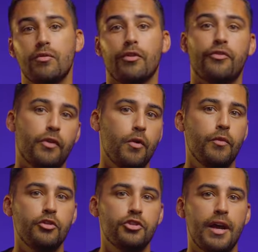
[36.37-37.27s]
with
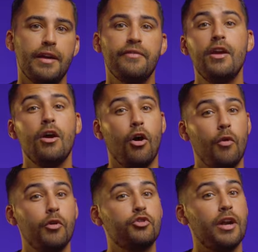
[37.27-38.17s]
front-wheel drive.
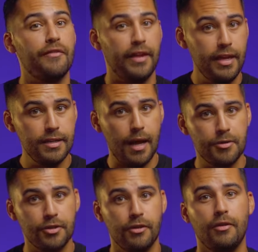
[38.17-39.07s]
All-wheel drive is
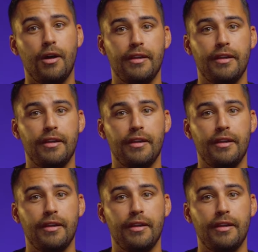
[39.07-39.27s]
optional on